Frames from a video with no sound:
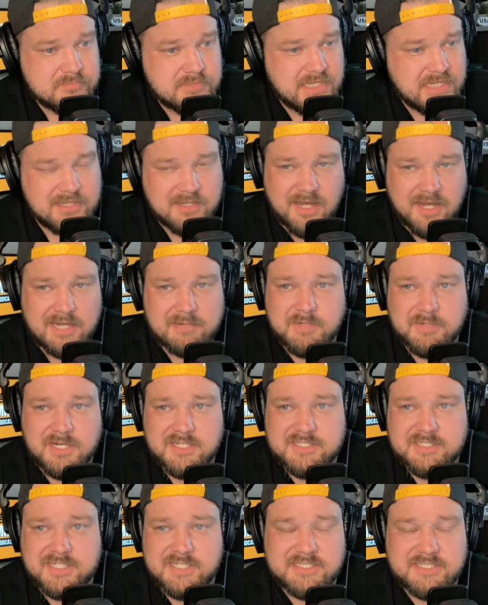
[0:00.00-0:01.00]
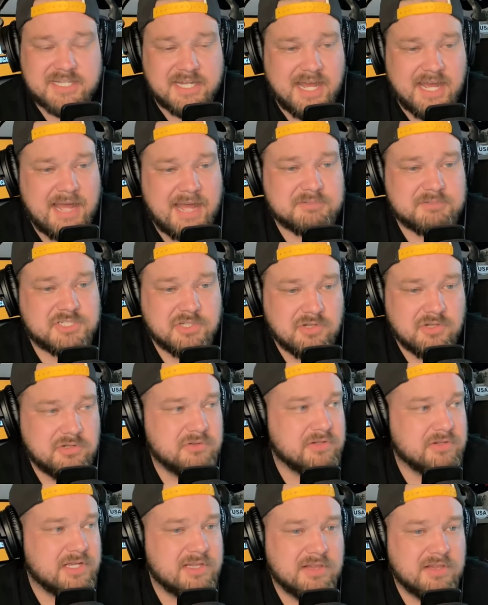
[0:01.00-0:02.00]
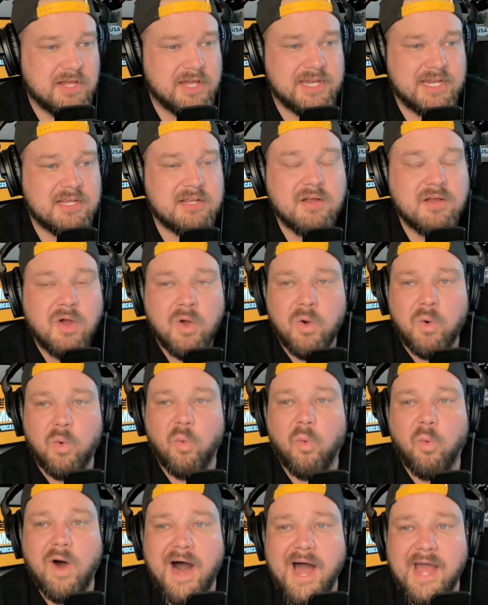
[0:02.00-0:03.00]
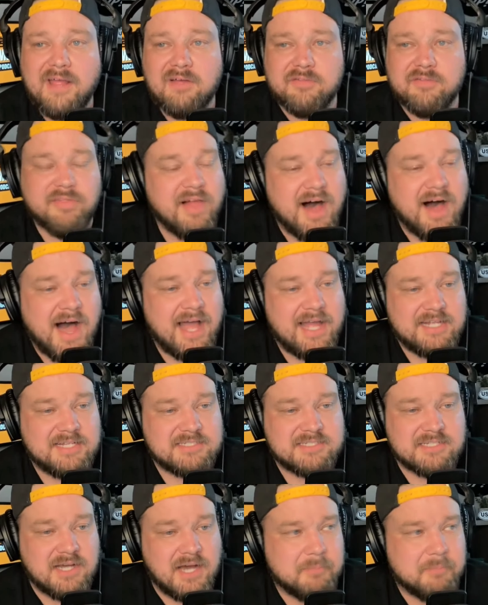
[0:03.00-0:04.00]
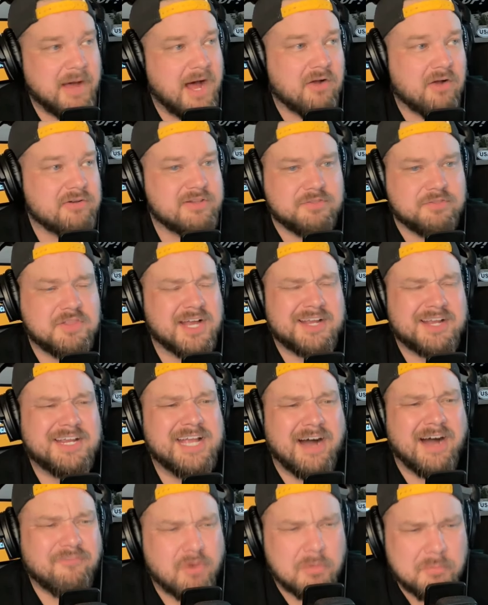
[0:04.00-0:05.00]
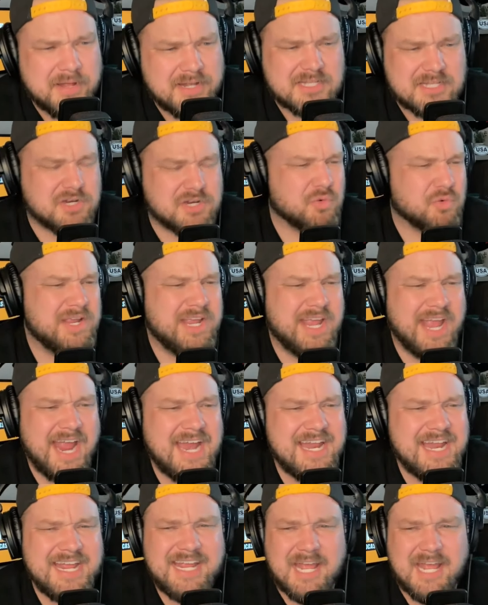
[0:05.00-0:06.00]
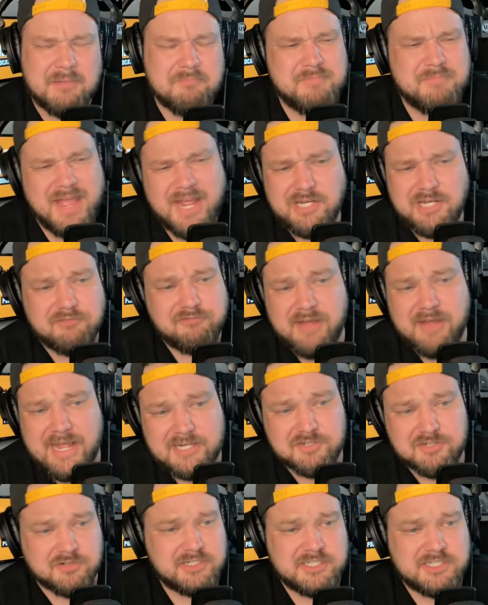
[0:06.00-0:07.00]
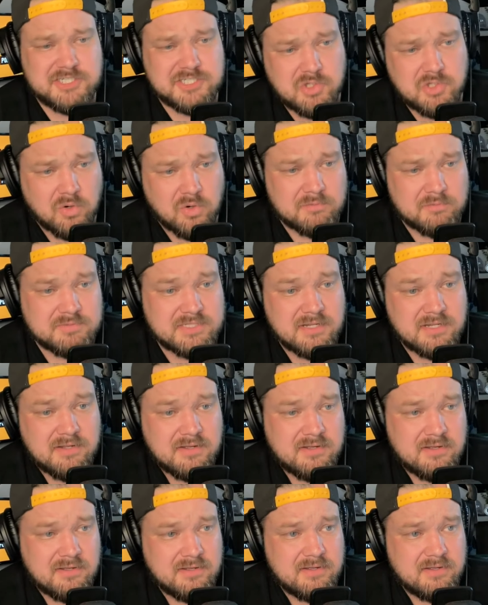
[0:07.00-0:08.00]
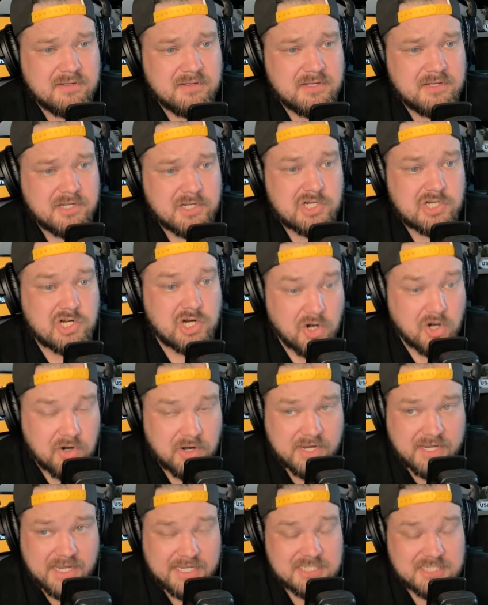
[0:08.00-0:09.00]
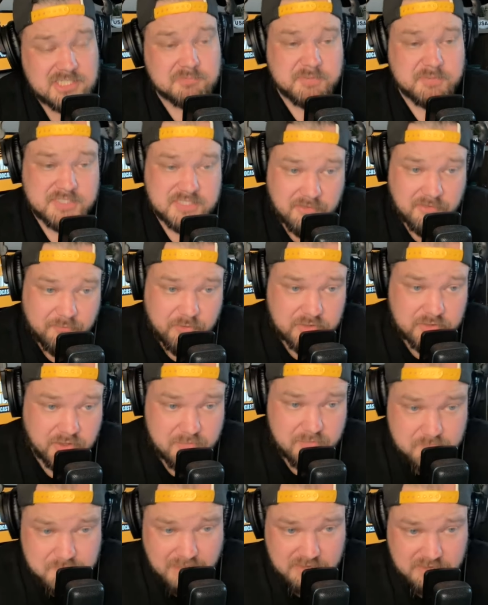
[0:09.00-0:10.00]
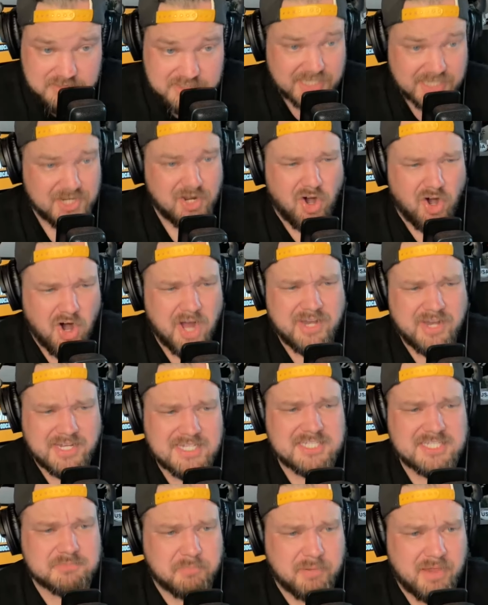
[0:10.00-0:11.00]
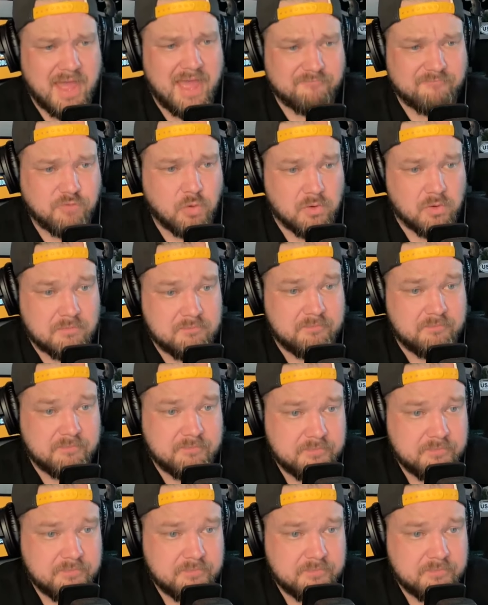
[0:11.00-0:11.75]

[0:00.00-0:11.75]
Elon Musk is absolutely letting wild lies about the government creating and manufacturing storms, hurricanes, specifically Milton, on his platform.